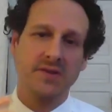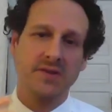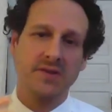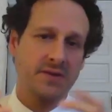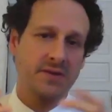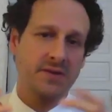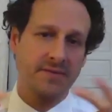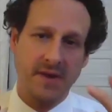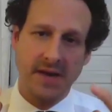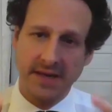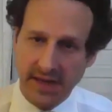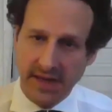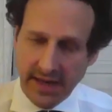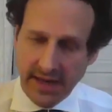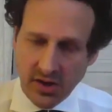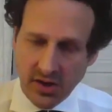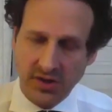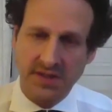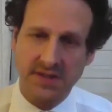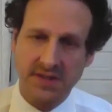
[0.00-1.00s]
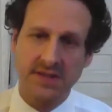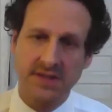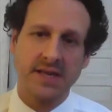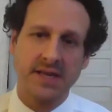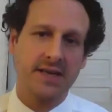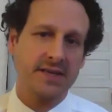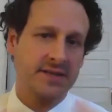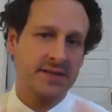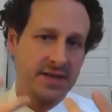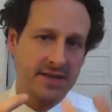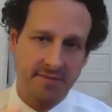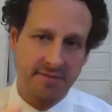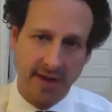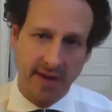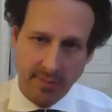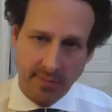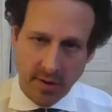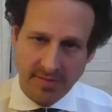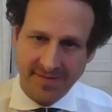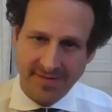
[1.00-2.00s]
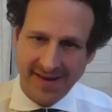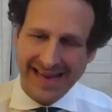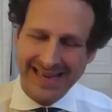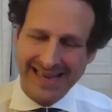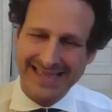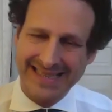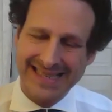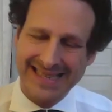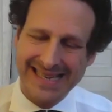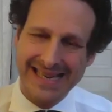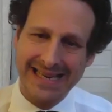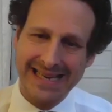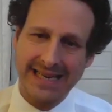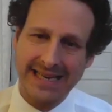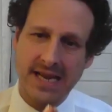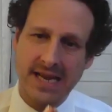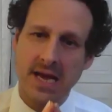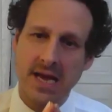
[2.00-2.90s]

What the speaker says: to find diagnostics, to develop a vaccine.